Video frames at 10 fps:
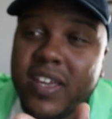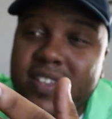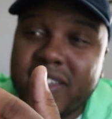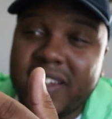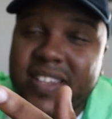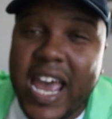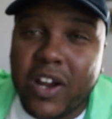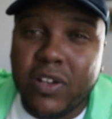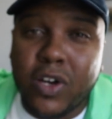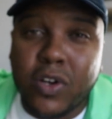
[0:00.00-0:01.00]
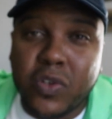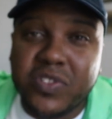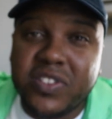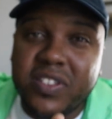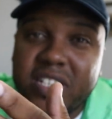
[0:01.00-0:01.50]
is that tiger logo
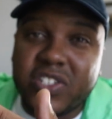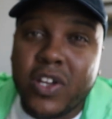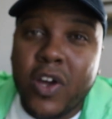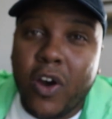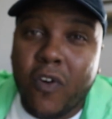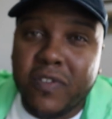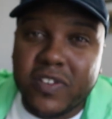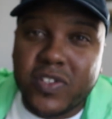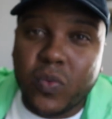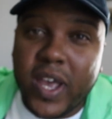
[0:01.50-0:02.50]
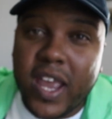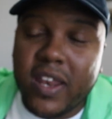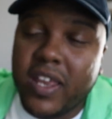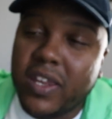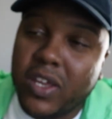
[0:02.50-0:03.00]
stitched over the
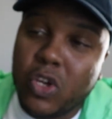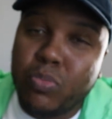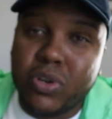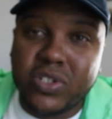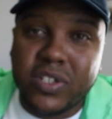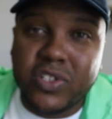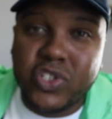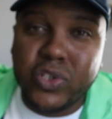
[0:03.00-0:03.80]
suede in the heel portion of the